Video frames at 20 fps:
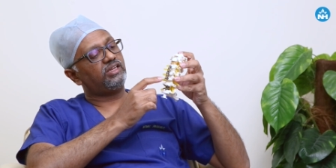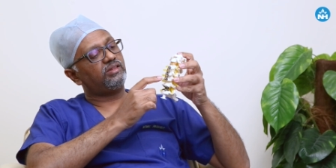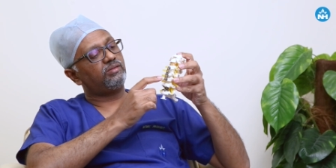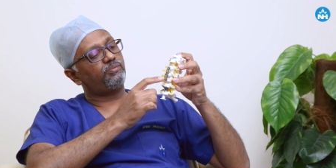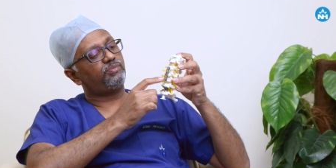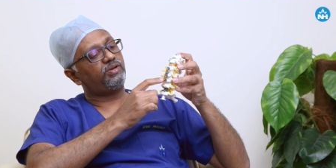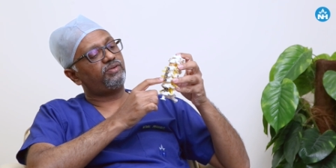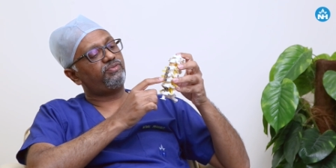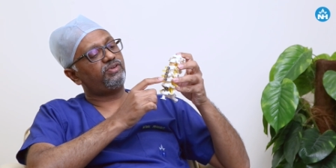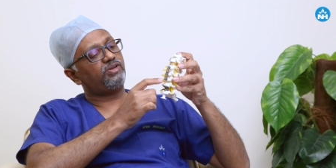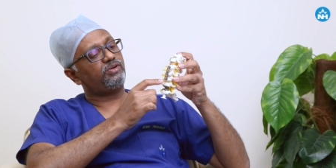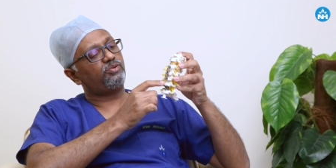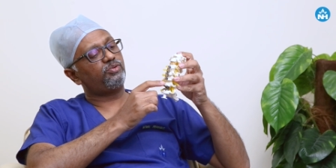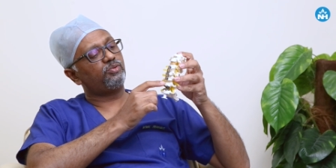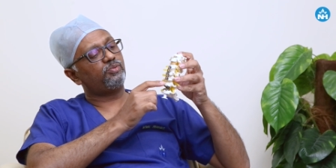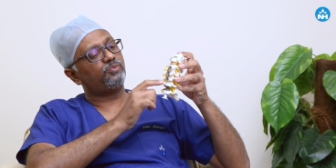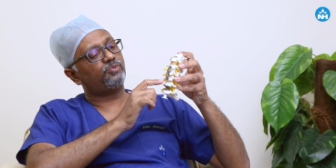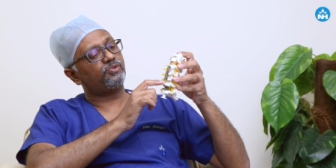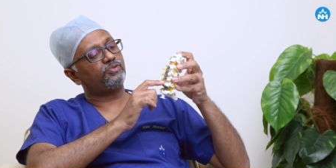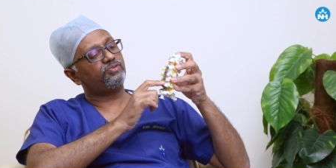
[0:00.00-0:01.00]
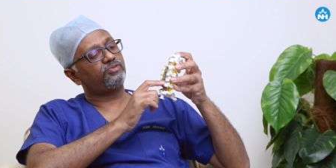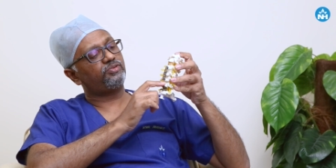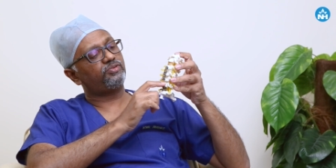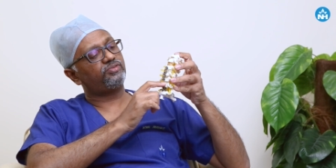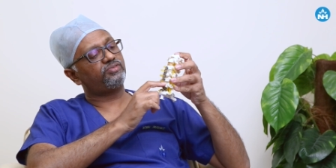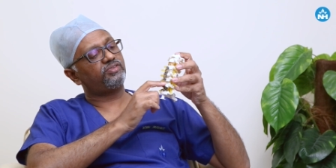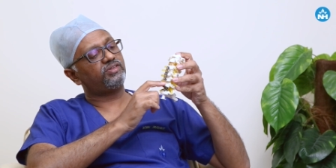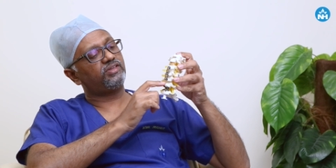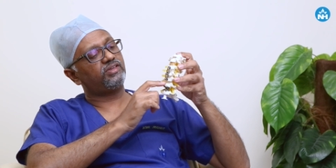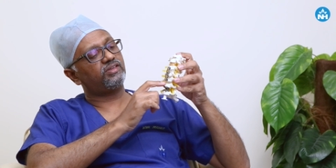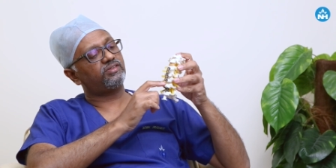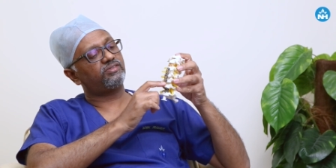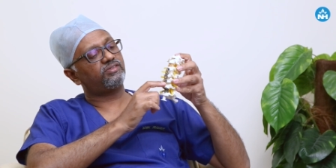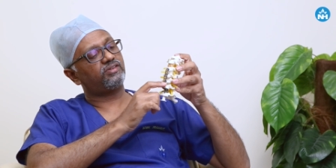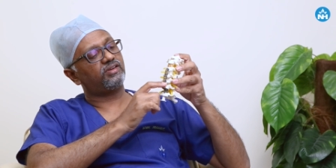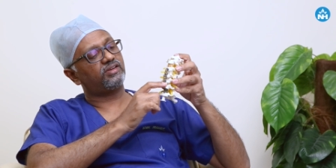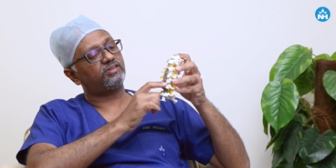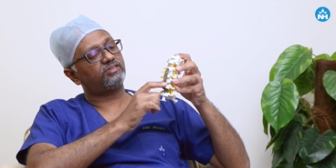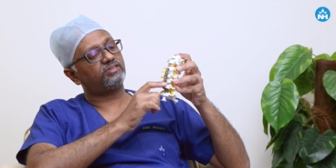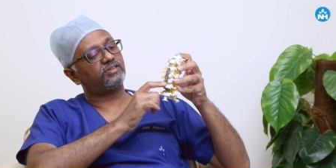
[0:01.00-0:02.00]
in between two bones you see a
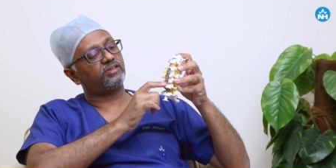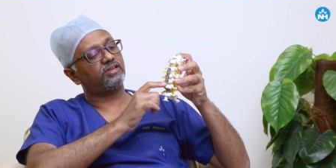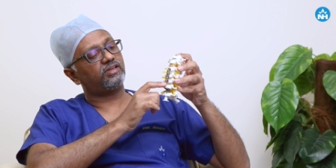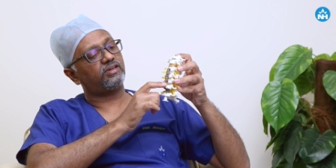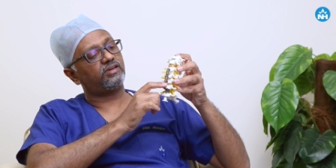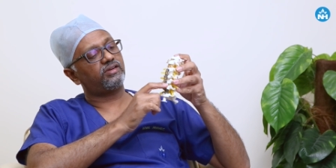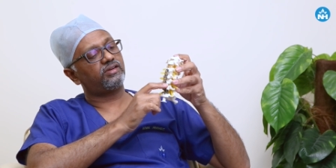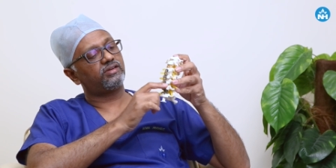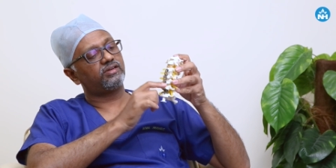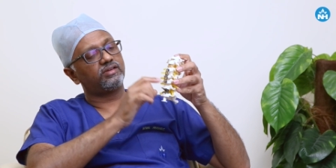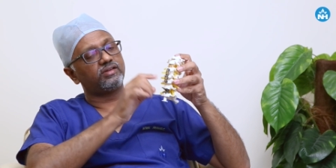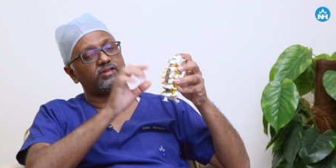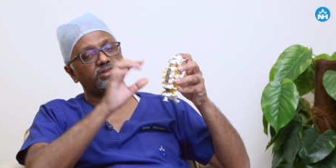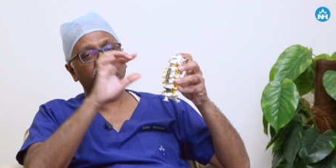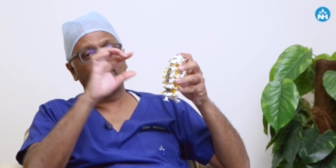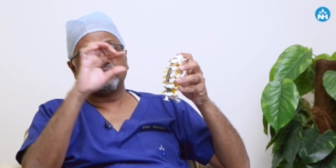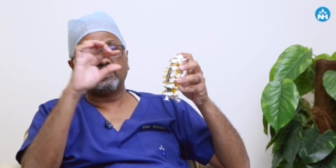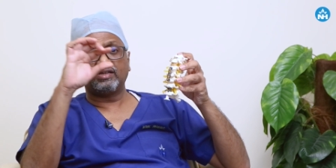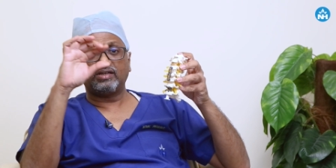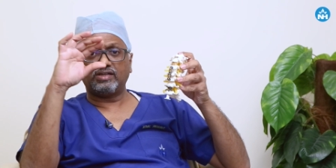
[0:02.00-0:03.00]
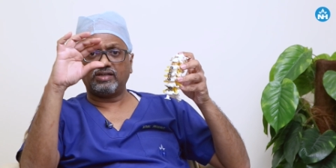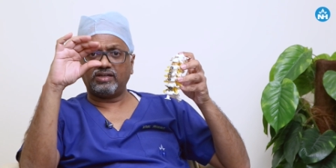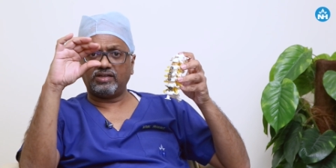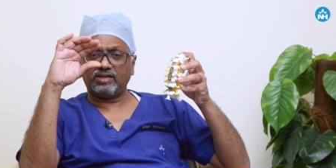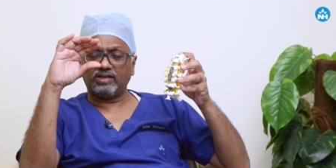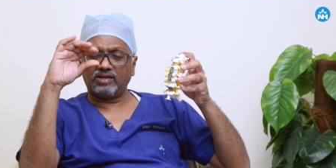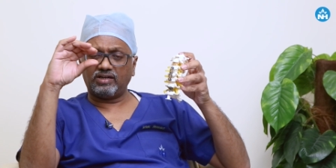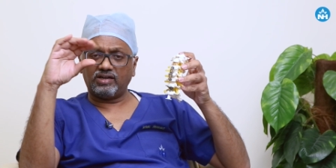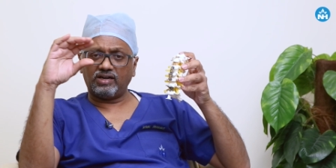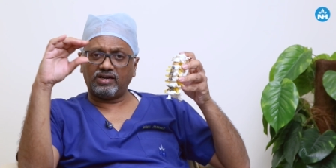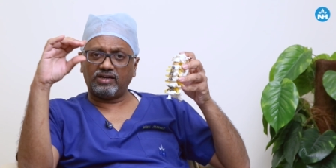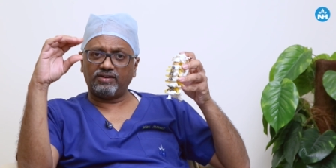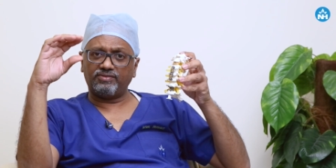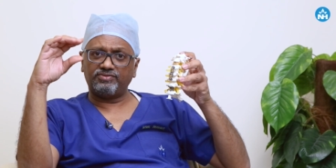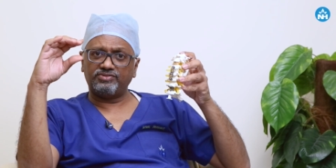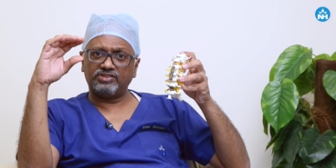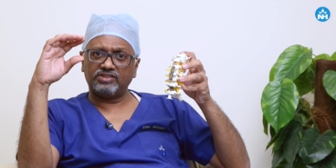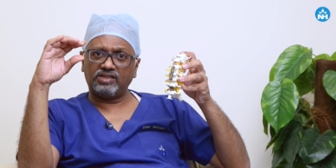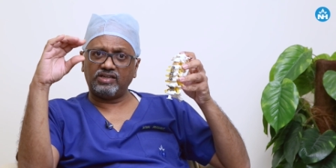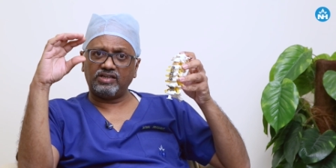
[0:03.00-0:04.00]
structure, a kind
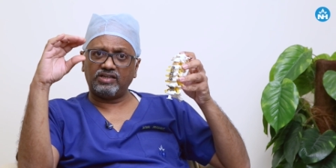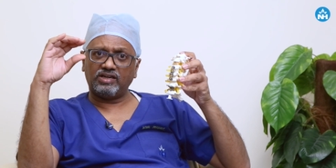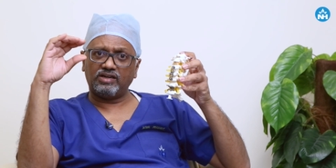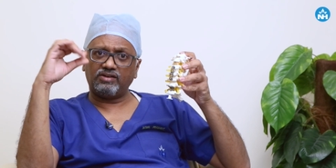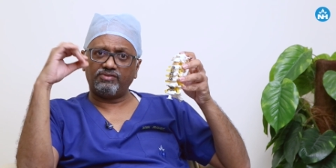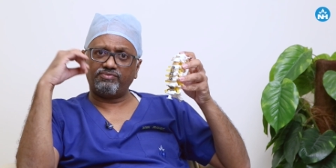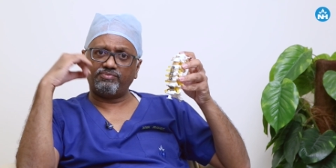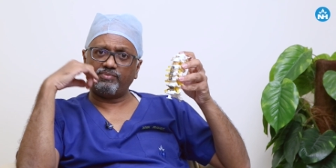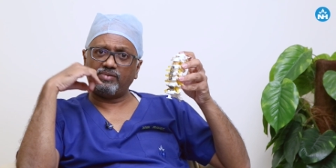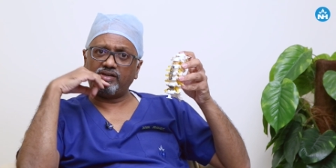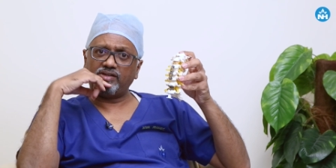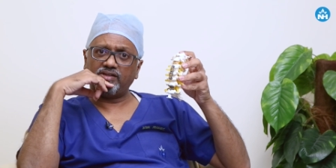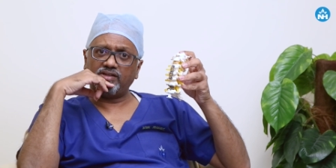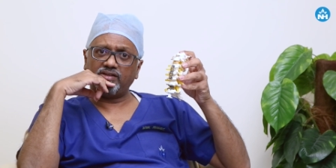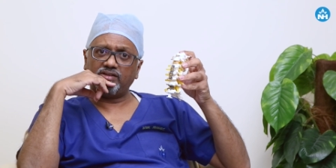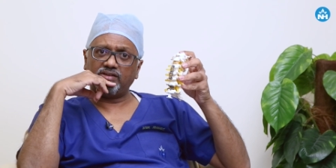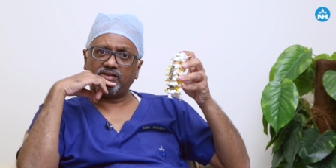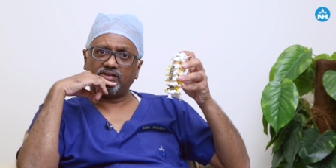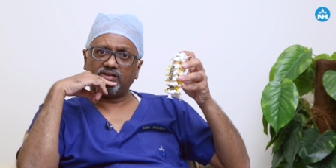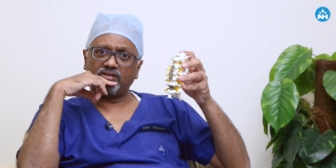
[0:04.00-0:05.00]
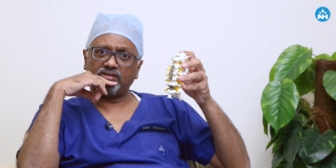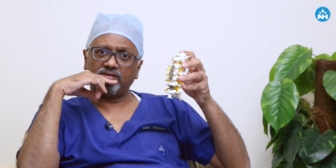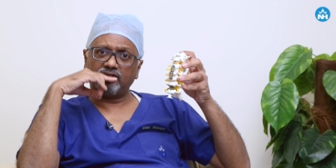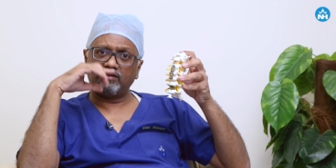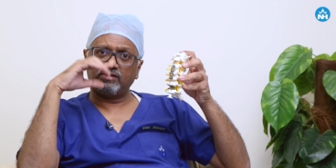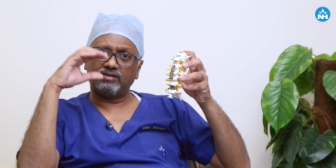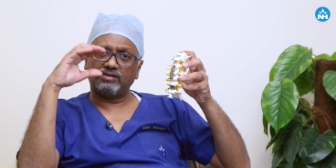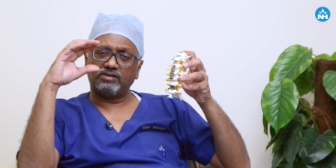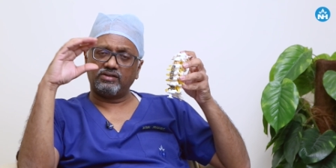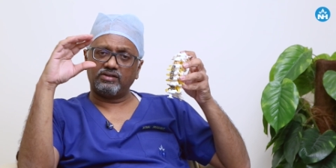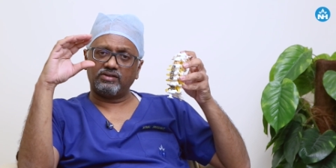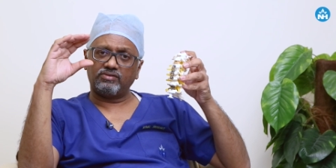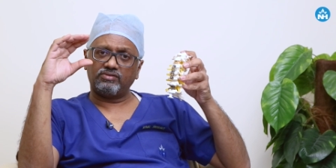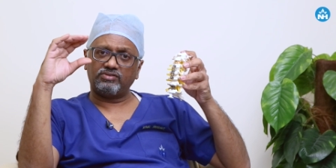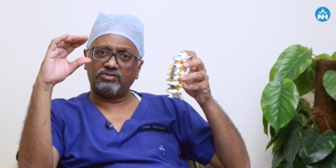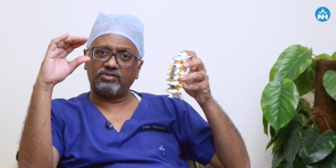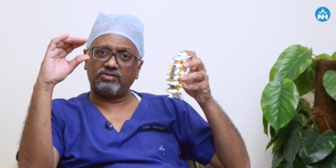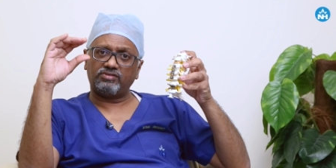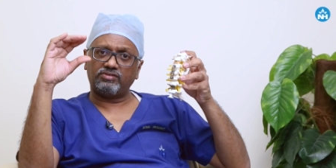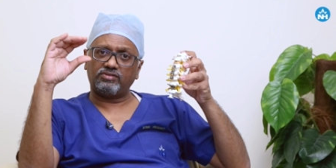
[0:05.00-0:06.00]
of jelly kind of material
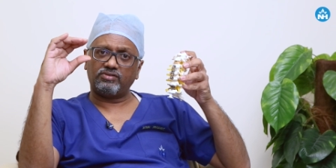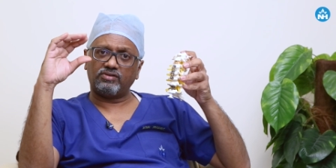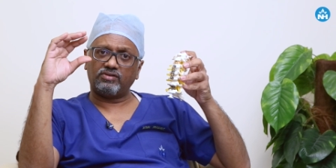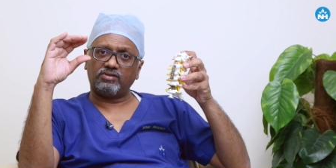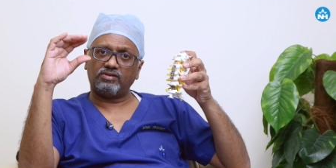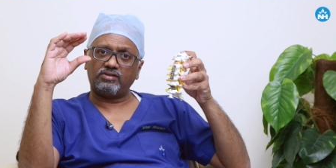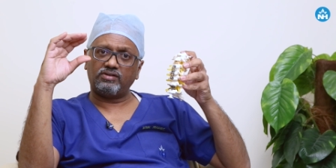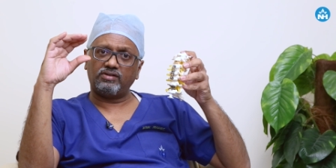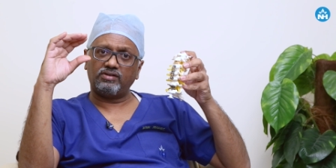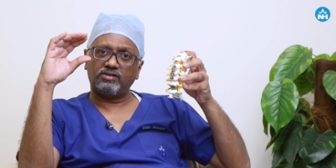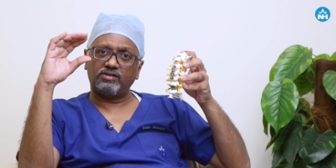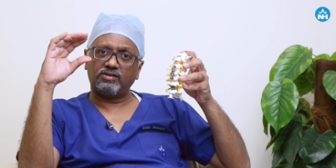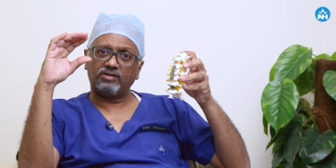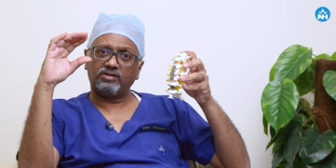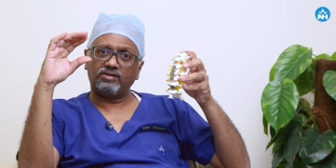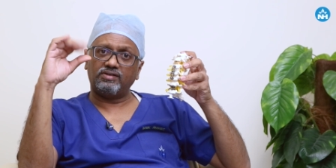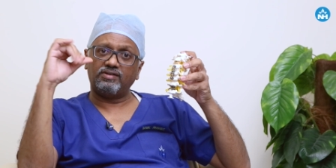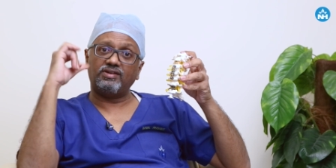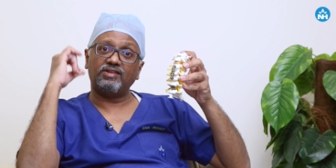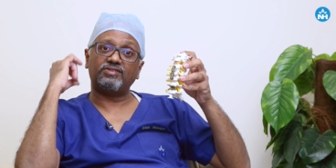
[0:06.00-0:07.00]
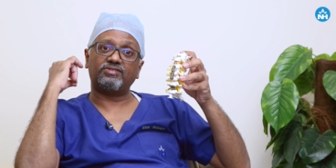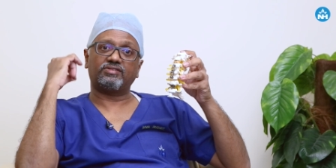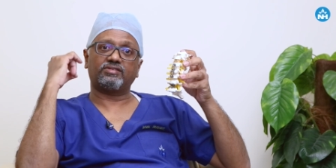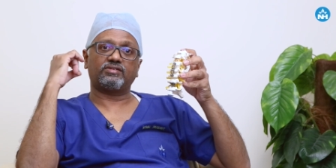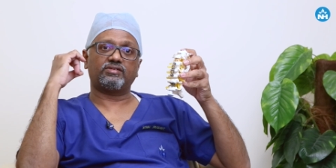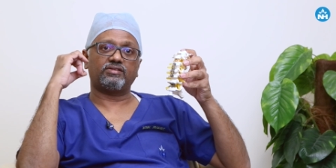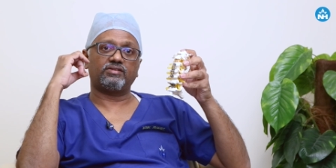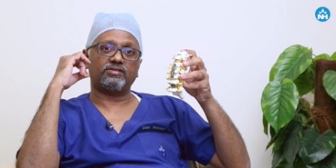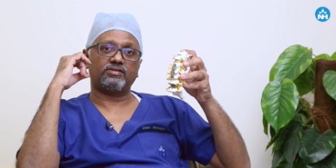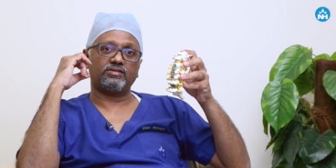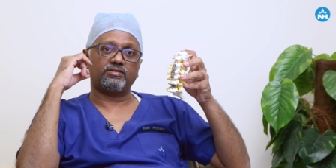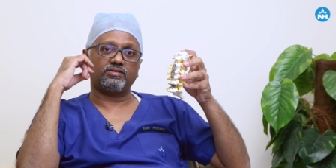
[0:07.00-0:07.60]
which is called disk.